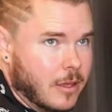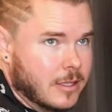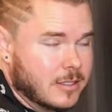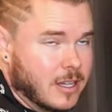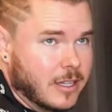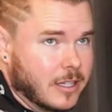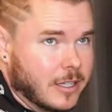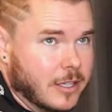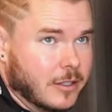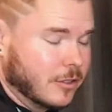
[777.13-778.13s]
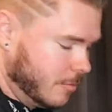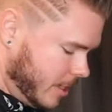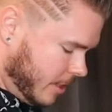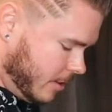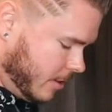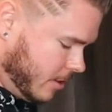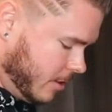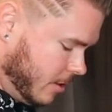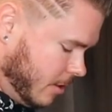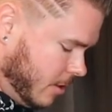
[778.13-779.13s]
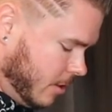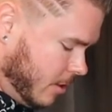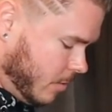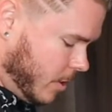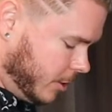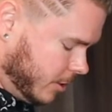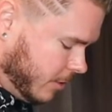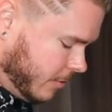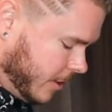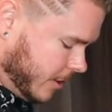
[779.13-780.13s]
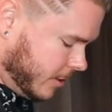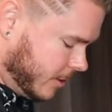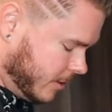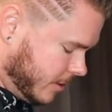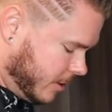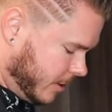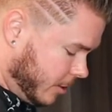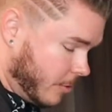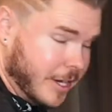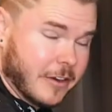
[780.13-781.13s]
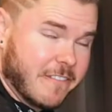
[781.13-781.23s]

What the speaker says: it's not gonna kill you, but watch your little fingers because it's gonna grate your